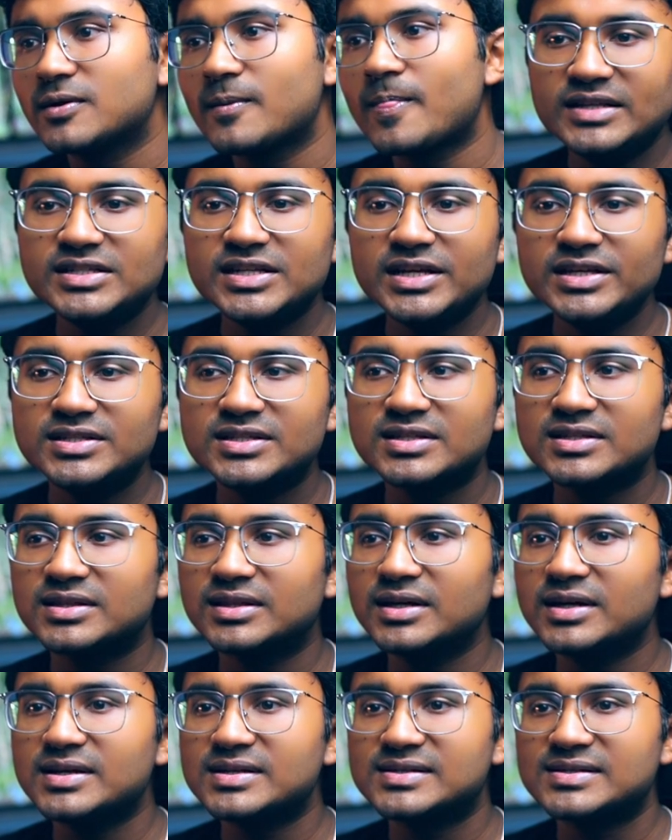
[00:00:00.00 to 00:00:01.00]
I
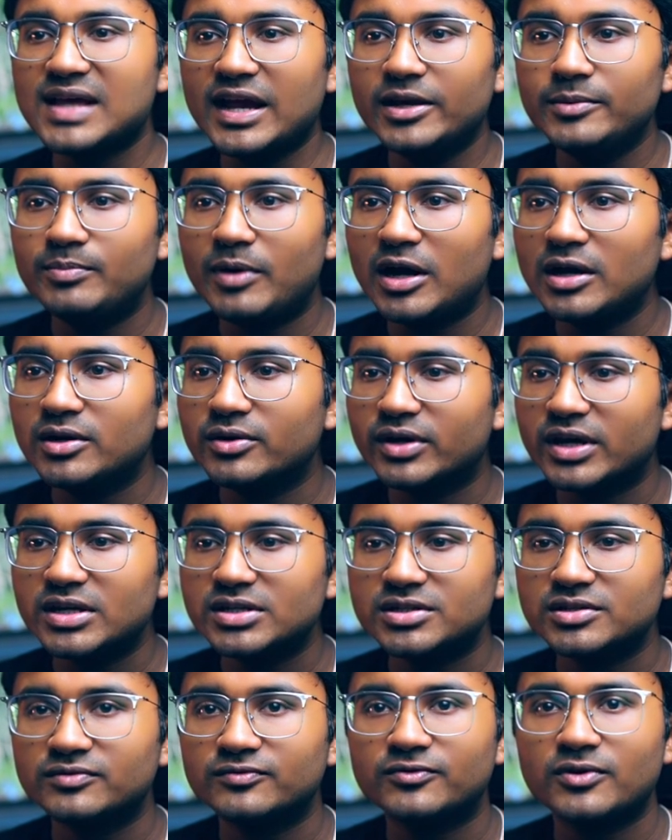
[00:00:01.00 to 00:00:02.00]
changed the sidebar
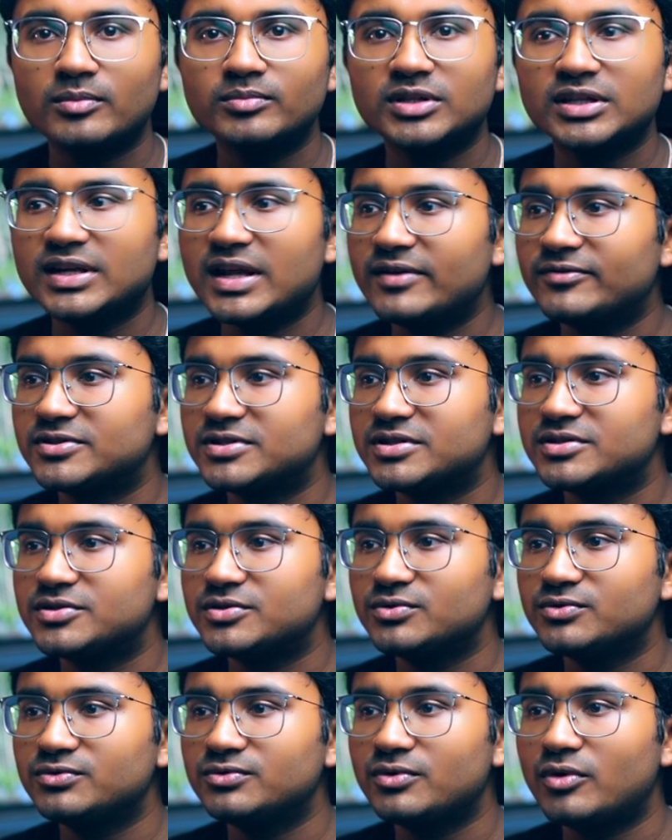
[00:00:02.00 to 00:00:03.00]
location from the
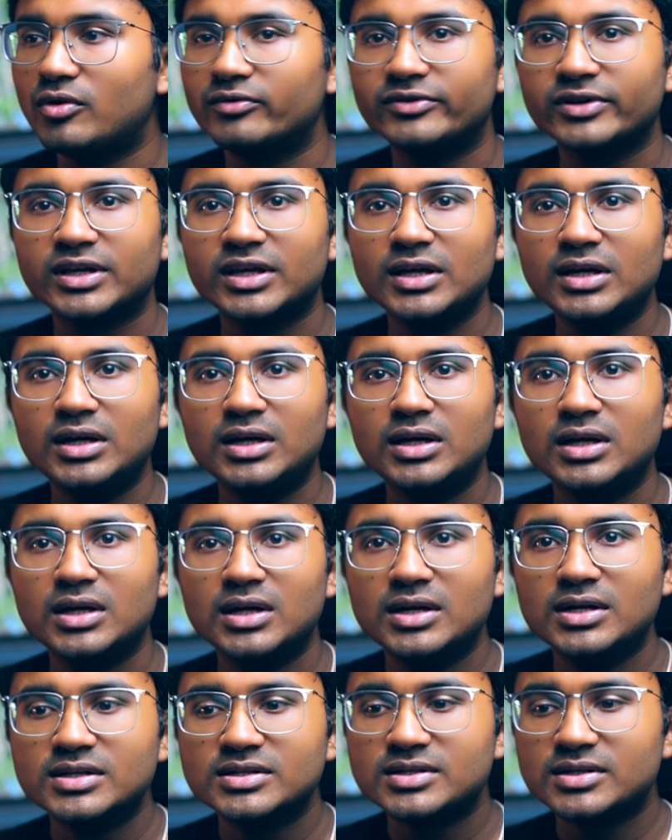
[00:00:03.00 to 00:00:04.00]
left to over here.
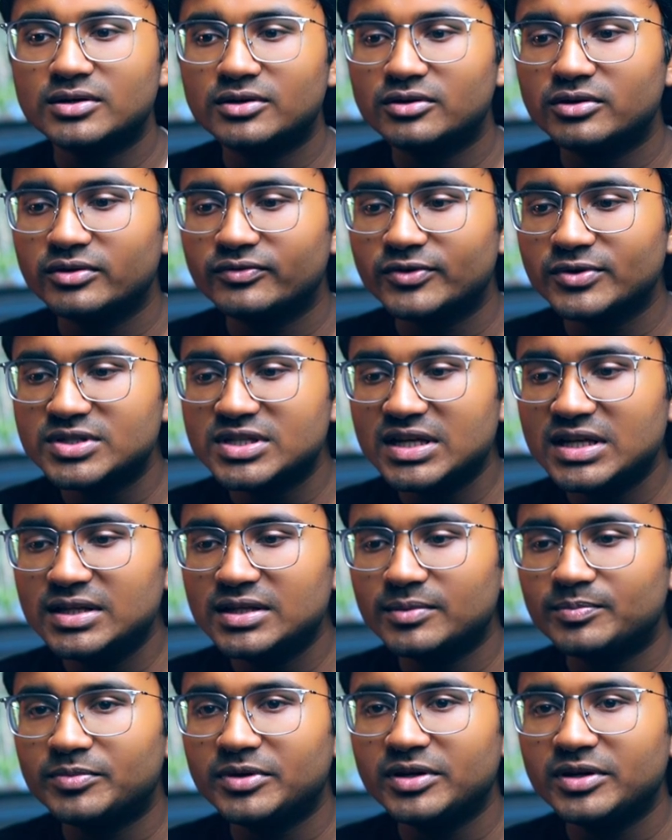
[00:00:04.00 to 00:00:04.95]
So if you see